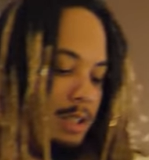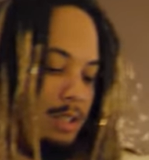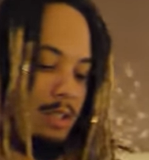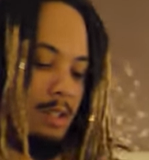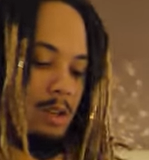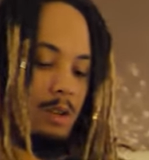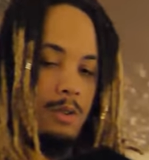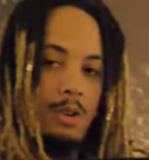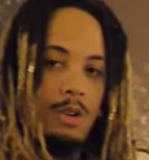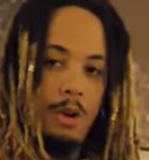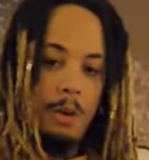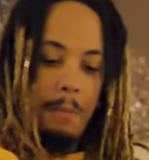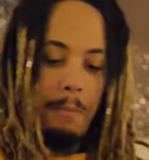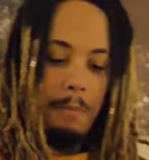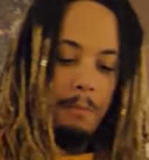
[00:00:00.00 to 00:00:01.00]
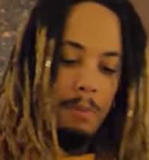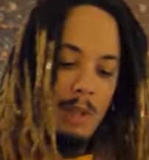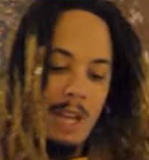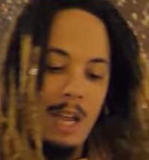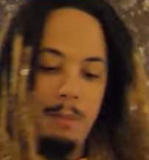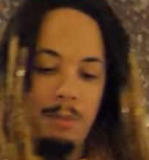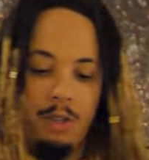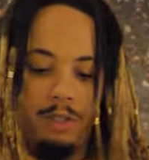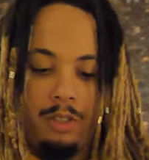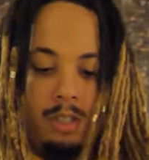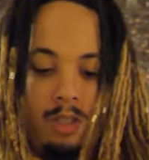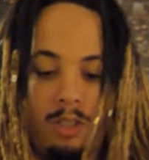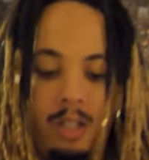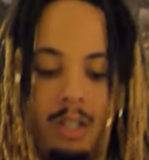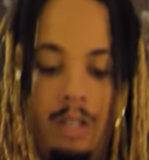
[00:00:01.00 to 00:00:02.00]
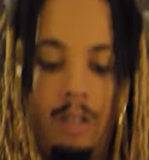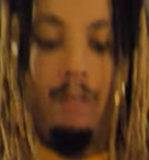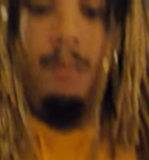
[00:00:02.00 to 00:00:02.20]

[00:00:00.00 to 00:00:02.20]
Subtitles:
you know, Blammers. This is the